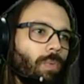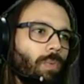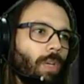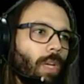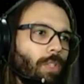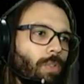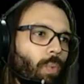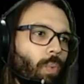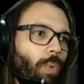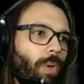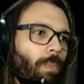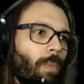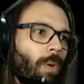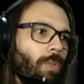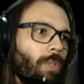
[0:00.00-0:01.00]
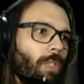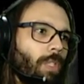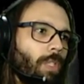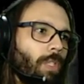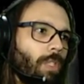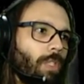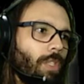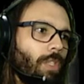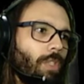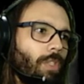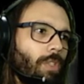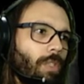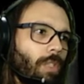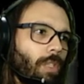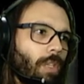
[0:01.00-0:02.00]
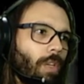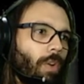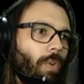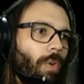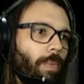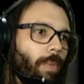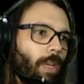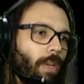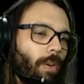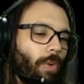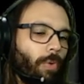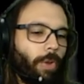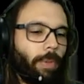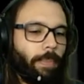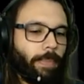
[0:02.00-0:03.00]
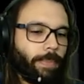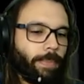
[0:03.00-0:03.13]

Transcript: kinds of weird monsters, you're the cream de la cream.